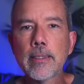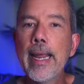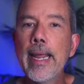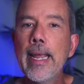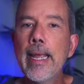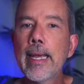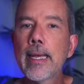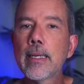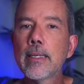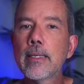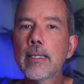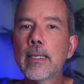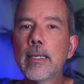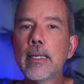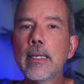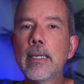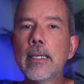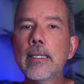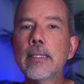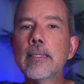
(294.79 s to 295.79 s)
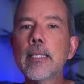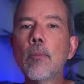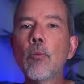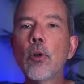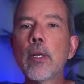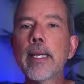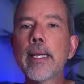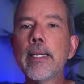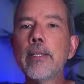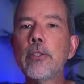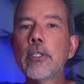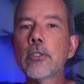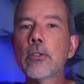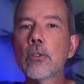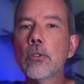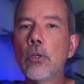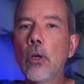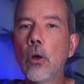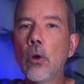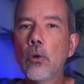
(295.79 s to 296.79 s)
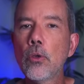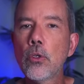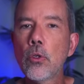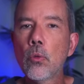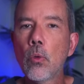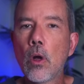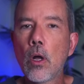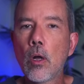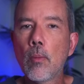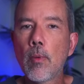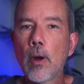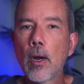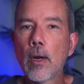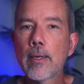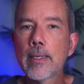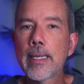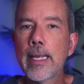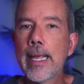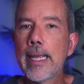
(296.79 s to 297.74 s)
And someone can just go to Walmart